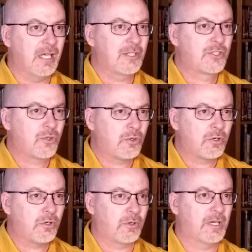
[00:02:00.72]
a sorrow
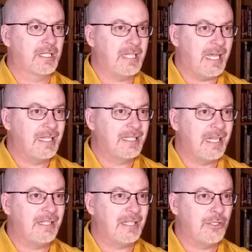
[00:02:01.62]
or a sad
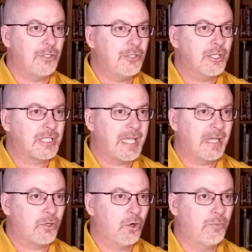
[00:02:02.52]
state that you just can't
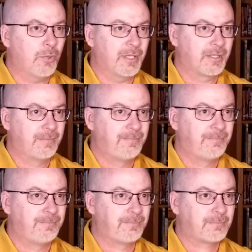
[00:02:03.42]
cope with,
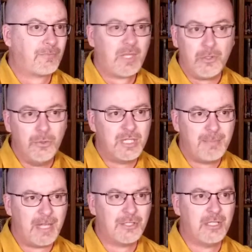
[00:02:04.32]
or
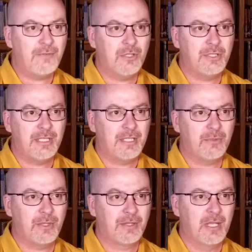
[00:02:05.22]
especially if you're dealing
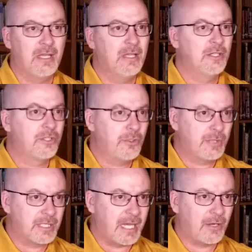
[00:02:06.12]
with
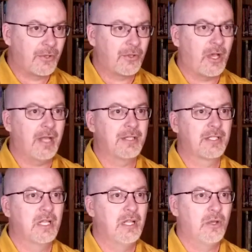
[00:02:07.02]
suicidal thoughts
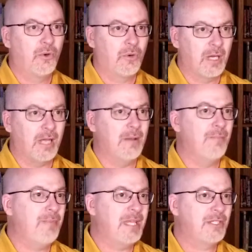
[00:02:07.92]
or a
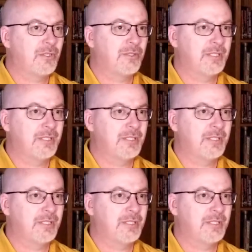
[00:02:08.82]
mental